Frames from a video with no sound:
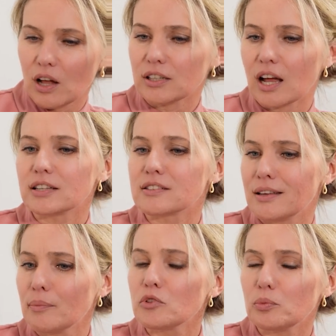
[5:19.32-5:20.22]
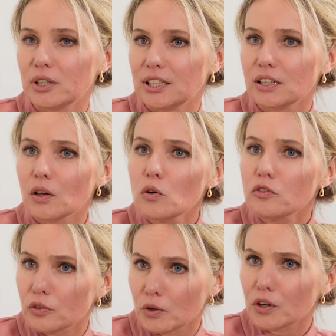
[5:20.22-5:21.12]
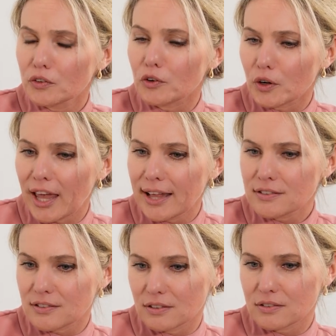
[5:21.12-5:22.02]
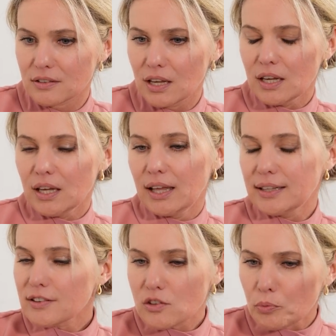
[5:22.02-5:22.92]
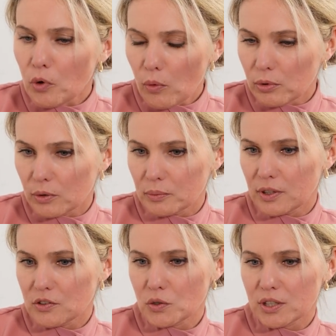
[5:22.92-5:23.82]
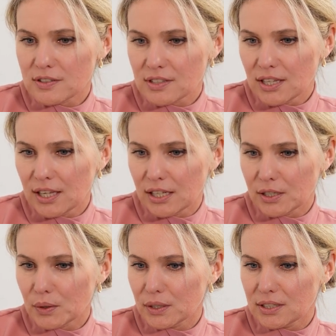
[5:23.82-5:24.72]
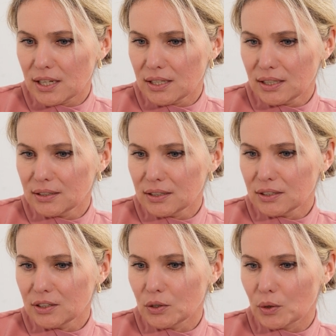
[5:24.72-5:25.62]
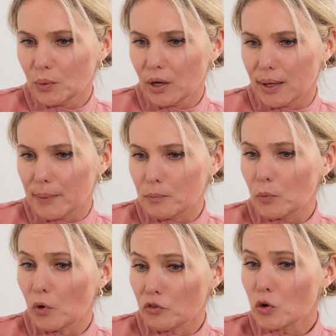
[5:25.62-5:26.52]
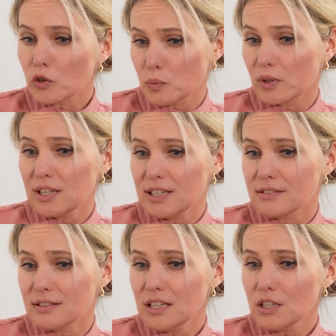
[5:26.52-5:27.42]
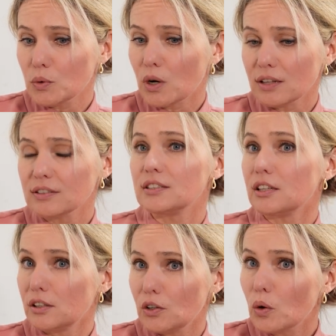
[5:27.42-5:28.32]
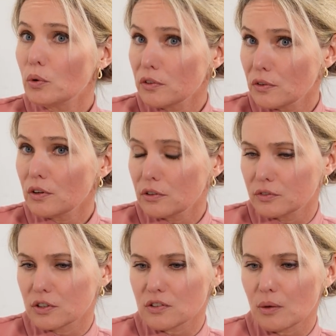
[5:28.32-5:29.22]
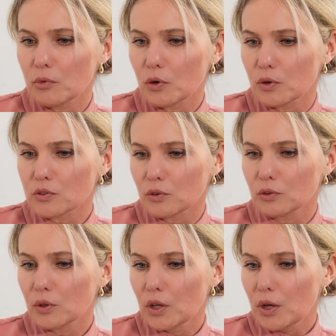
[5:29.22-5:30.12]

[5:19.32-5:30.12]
unacceptably low for cancers. And that's the problem, as you can see here in the, of course with ESD, you cut in the lower third of the submucosal